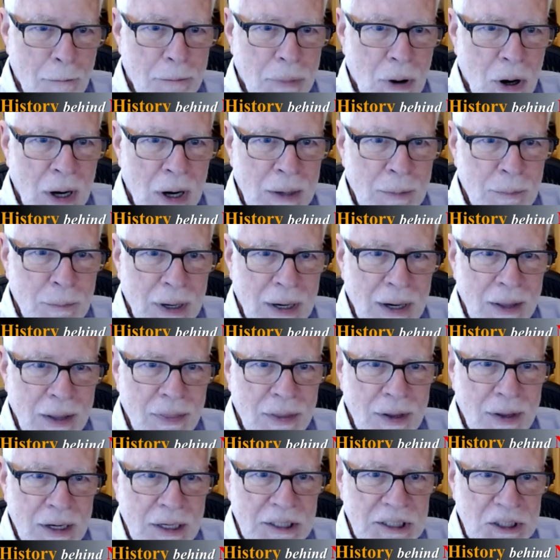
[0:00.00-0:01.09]
bought by
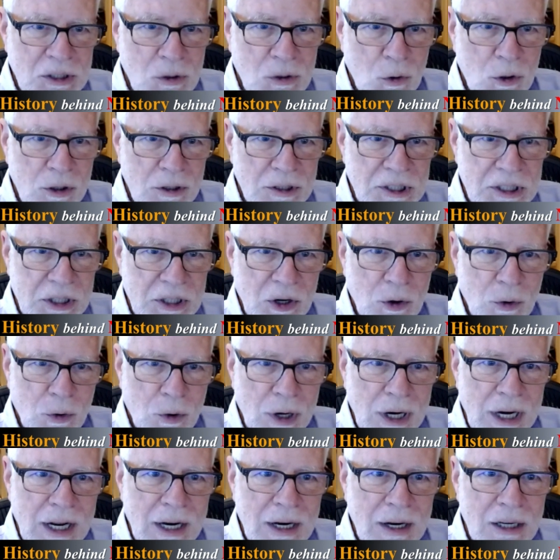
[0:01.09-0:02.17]
the Social
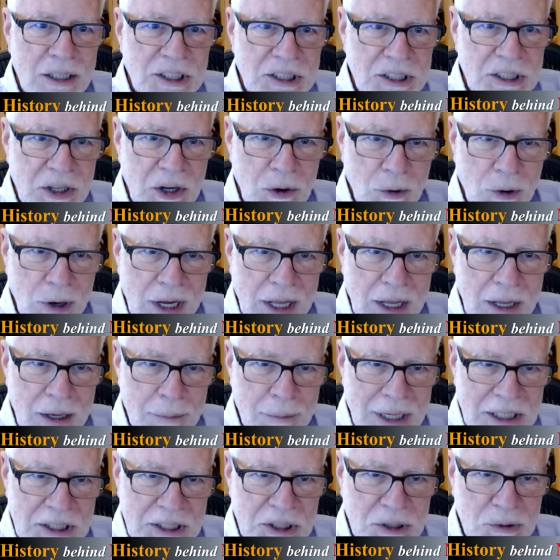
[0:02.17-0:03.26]
Security Security
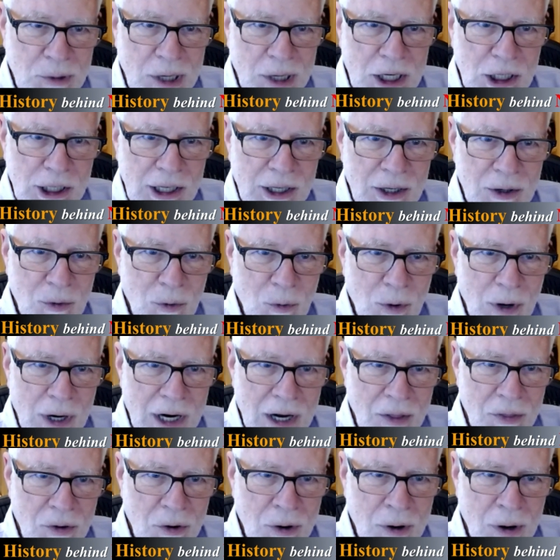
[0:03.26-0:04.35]
Administration or
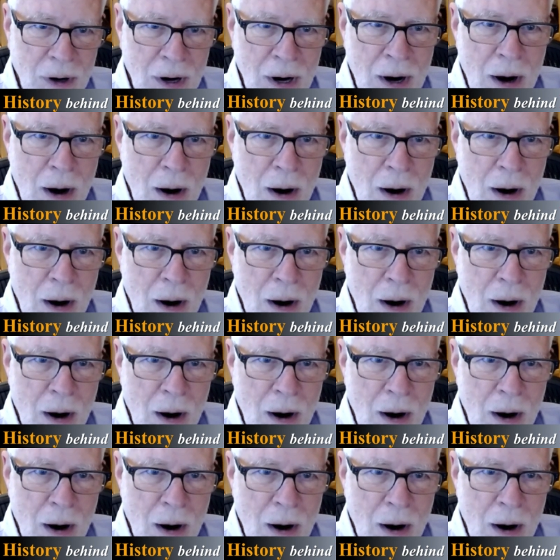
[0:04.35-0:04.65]
another